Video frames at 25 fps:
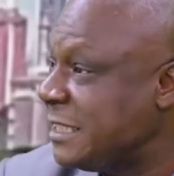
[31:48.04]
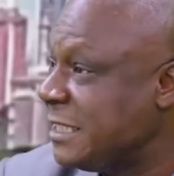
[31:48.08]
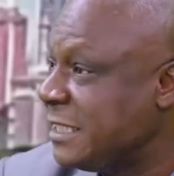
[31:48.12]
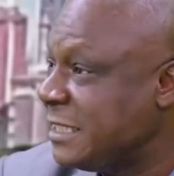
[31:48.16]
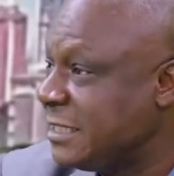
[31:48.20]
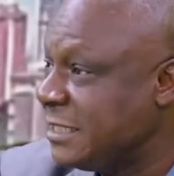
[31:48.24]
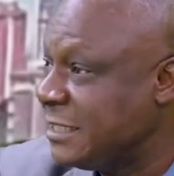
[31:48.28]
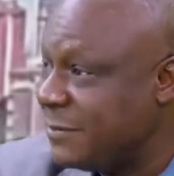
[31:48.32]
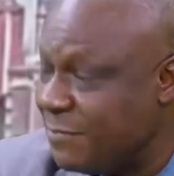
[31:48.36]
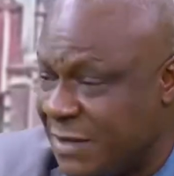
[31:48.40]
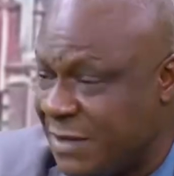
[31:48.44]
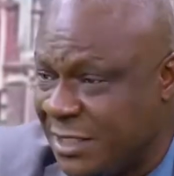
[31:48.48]

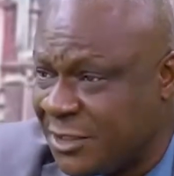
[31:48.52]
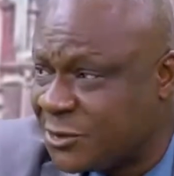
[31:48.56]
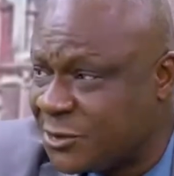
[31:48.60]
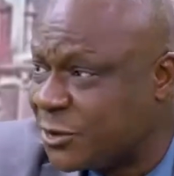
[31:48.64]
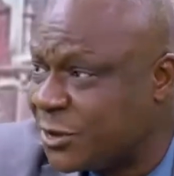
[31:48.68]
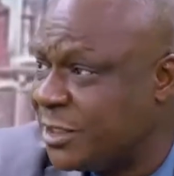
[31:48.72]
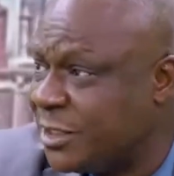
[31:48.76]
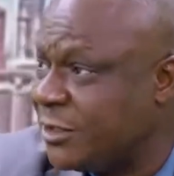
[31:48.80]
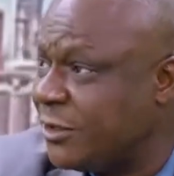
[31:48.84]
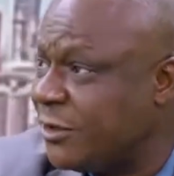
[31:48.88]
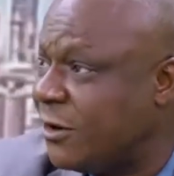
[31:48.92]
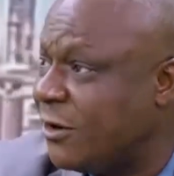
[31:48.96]
The
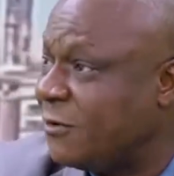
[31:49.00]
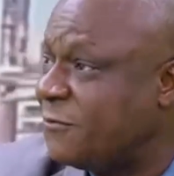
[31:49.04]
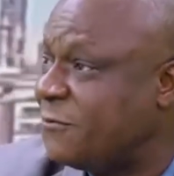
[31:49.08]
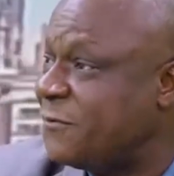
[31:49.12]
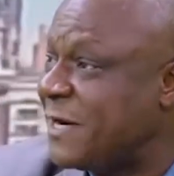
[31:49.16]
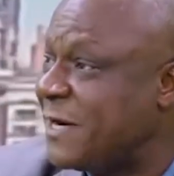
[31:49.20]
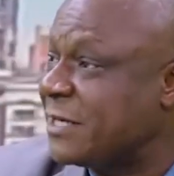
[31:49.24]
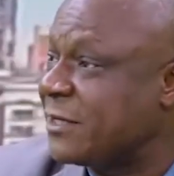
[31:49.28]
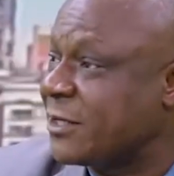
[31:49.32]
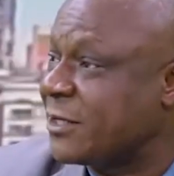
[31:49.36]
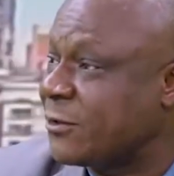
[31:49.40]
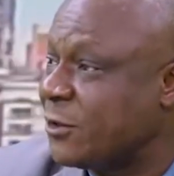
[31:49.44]
Ministry of
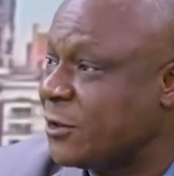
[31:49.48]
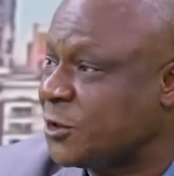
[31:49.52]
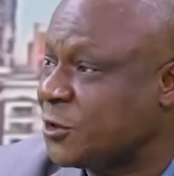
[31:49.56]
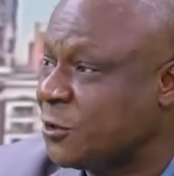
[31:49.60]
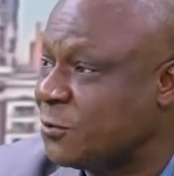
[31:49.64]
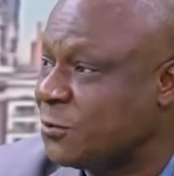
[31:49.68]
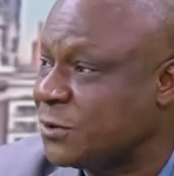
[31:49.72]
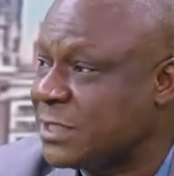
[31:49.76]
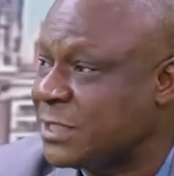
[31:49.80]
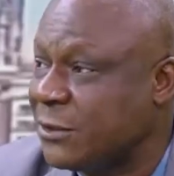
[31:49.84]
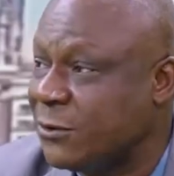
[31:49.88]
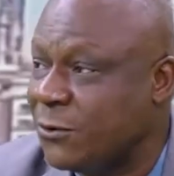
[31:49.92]
Agriculture
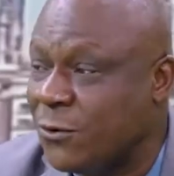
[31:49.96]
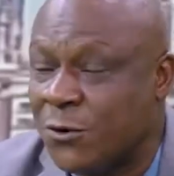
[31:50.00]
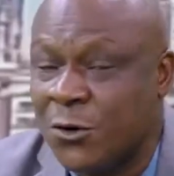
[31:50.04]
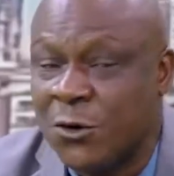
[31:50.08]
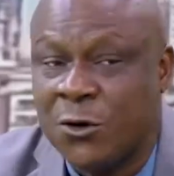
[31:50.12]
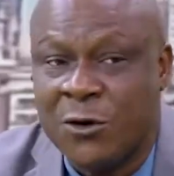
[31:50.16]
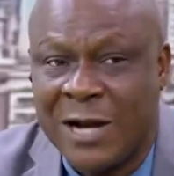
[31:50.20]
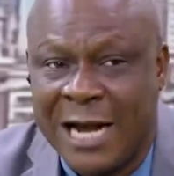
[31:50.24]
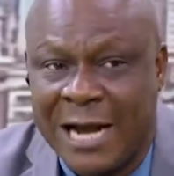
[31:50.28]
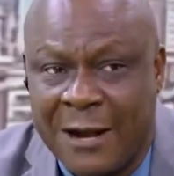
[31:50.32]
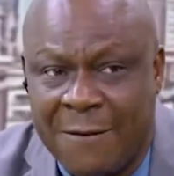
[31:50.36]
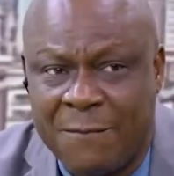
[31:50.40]
will say, oh,
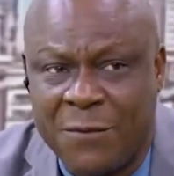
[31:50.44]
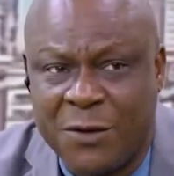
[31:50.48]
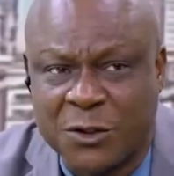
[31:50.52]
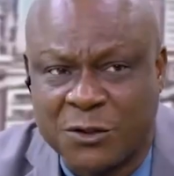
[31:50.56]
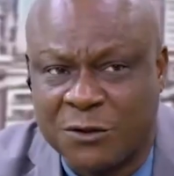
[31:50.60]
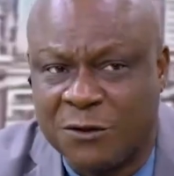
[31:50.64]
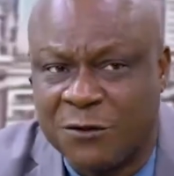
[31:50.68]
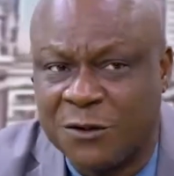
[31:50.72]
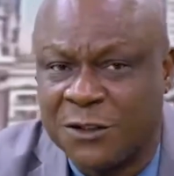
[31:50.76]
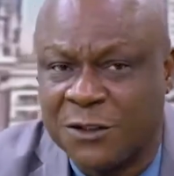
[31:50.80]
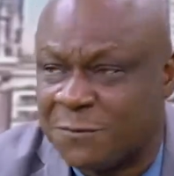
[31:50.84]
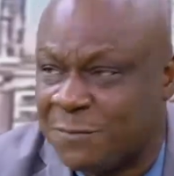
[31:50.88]
how much
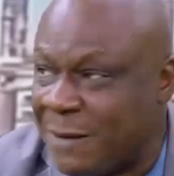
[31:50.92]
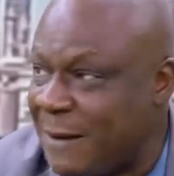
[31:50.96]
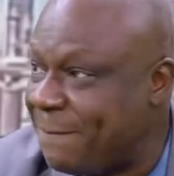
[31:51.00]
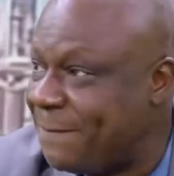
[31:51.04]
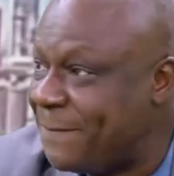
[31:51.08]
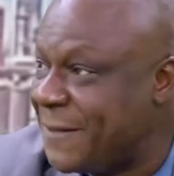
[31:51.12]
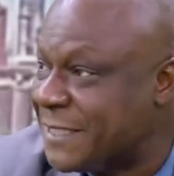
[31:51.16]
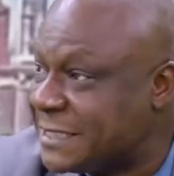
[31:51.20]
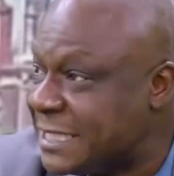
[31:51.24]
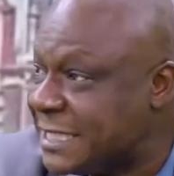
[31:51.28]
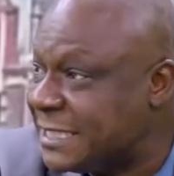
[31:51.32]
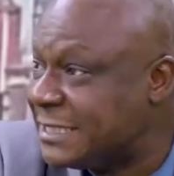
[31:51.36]
is my
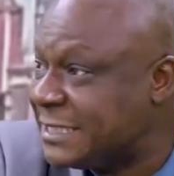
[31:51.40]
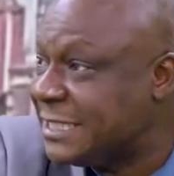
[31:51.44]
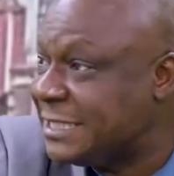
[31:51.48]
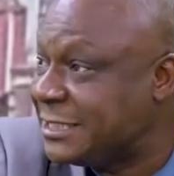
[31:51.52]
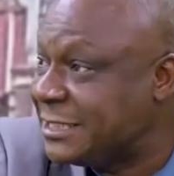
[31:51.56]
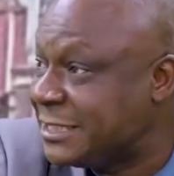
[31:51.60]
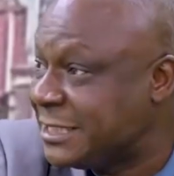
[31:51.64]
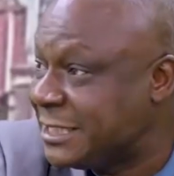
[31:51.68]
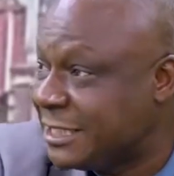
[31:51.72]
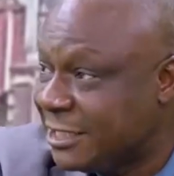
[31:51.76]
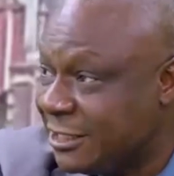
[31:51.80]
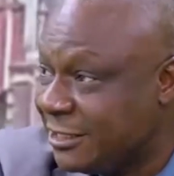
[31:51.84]

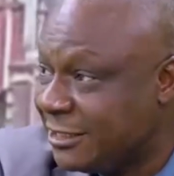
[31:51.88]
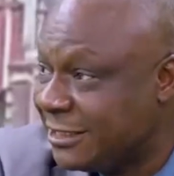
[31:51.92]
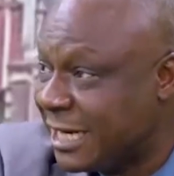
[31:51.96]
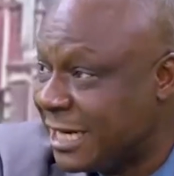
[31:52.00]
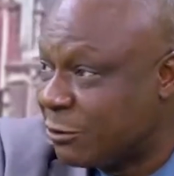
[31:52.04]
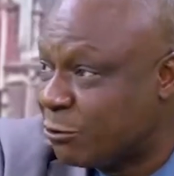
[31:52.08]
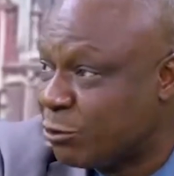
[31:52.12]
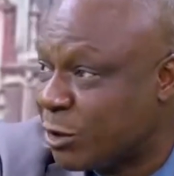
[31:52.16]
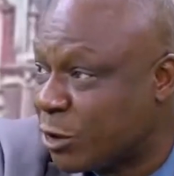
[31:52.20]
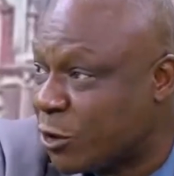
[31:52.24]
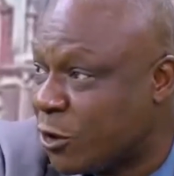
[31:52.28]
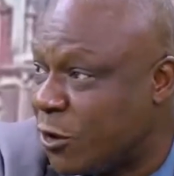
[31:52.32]
percentage
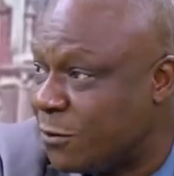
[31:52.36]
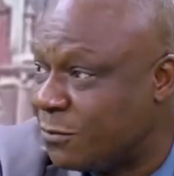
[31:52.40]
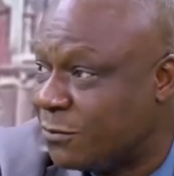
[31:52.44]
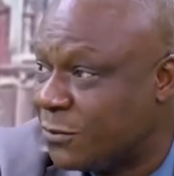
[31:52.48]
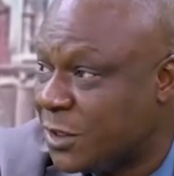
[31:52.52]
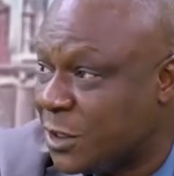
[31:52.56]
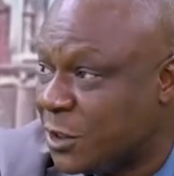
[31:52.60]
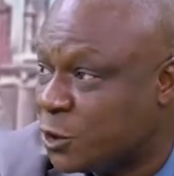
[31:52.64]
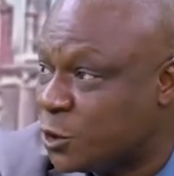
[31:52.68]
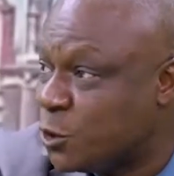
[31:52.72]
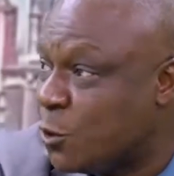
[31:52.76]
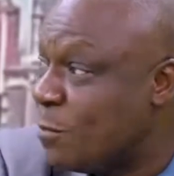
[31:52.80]
that will
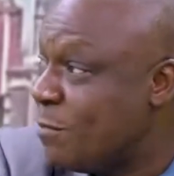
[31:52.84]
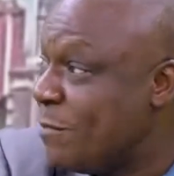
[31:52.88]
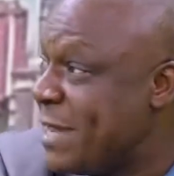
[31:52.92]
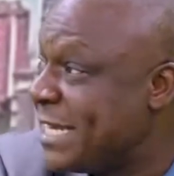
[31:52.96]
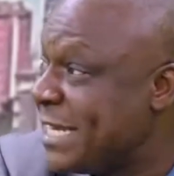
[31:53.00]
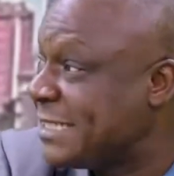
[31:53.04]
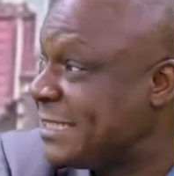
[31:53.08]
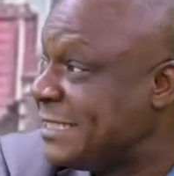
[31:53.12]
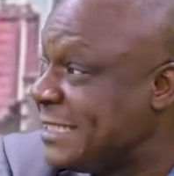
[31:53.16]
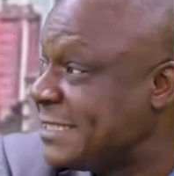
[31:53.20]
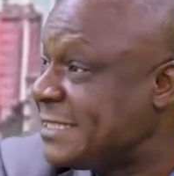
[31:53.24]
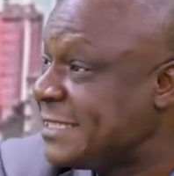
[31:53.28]
come to
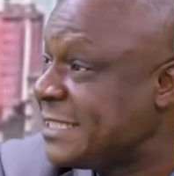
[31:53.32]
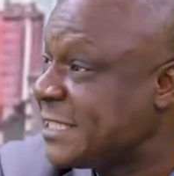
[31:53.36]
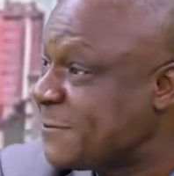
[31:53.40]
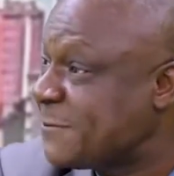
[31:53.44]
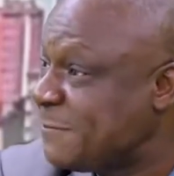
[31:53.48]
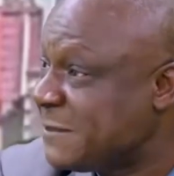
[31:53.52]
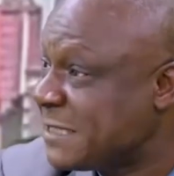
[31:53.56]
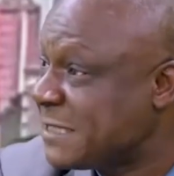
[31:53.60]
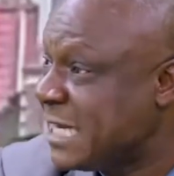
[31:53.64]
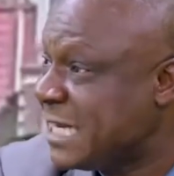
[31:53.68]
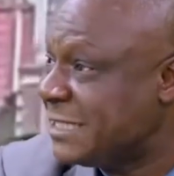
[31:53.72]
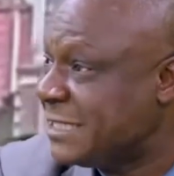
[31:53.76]
make this
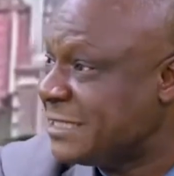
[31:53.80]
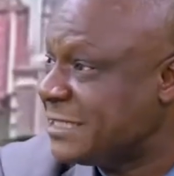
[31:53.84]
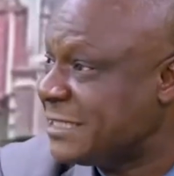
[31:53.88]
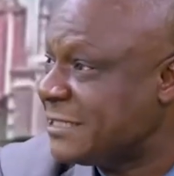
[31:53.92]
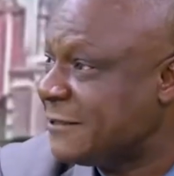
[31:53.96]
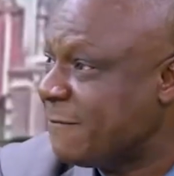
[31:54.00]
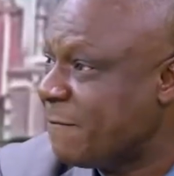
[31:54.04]
6%?